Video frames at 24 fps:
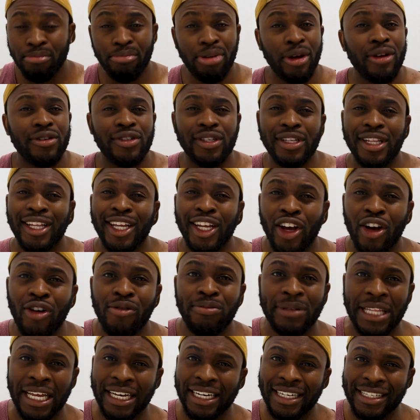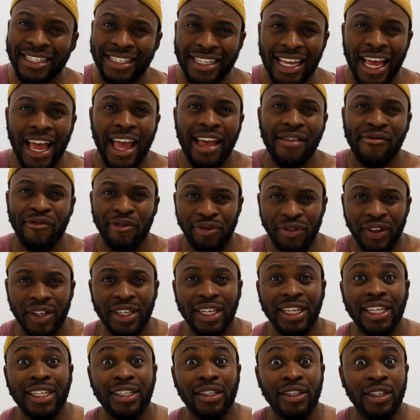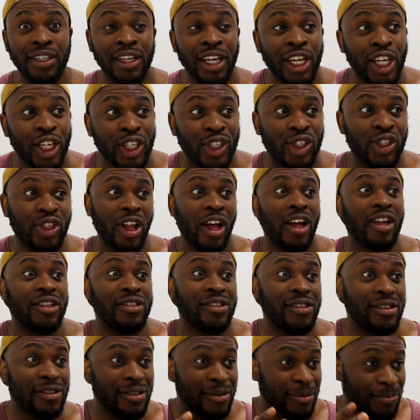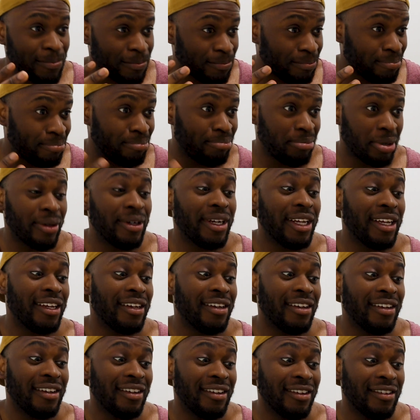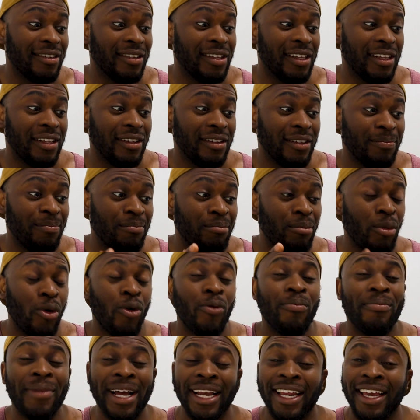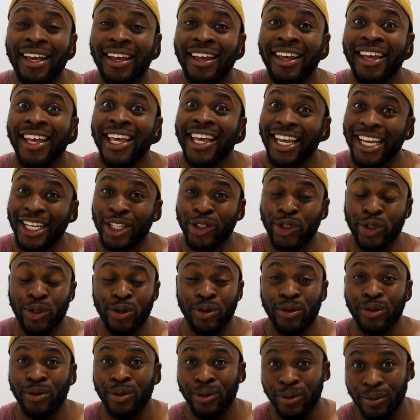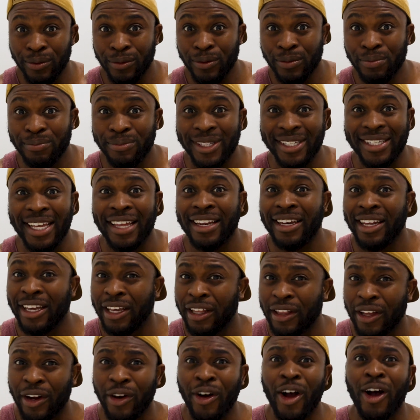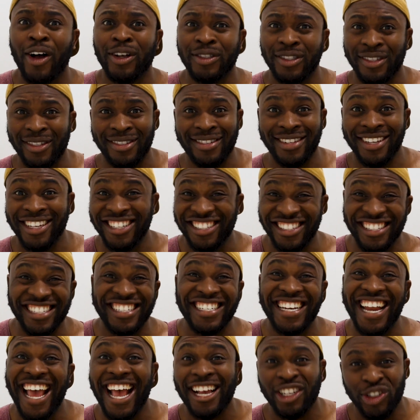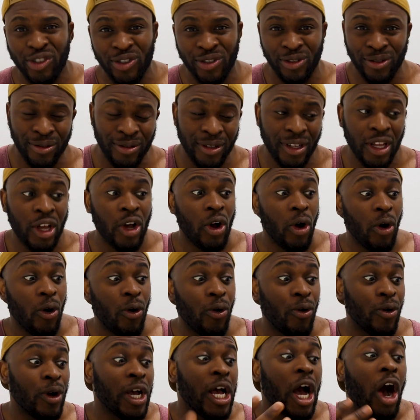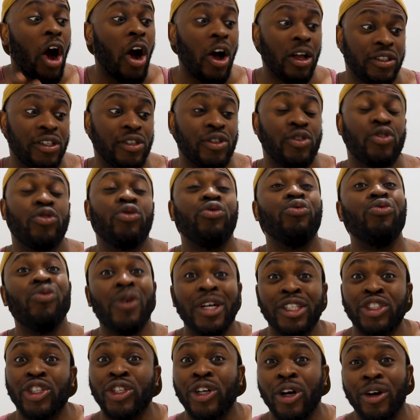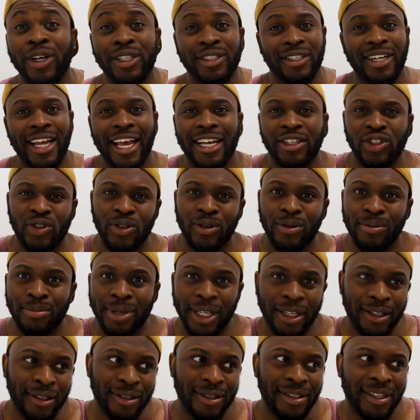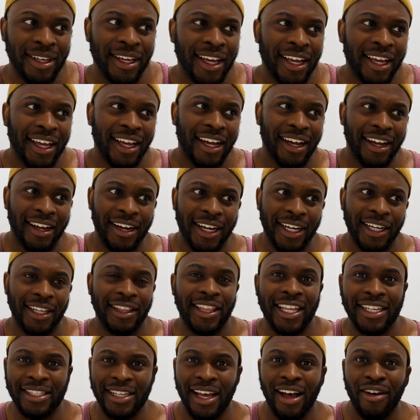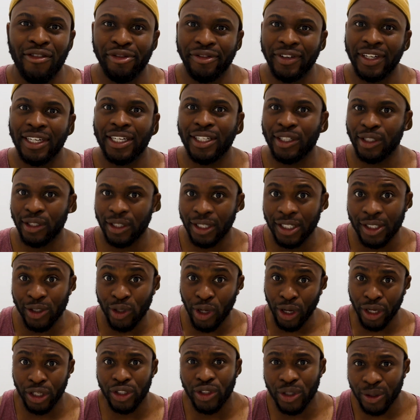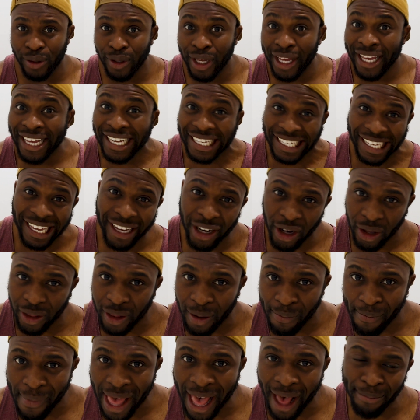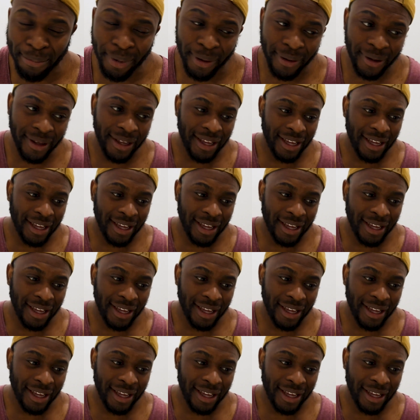personally hope that in time Finland starts putting more money into sending their artists international, or artists who want to go international, because that's how Finland is going to get on the map.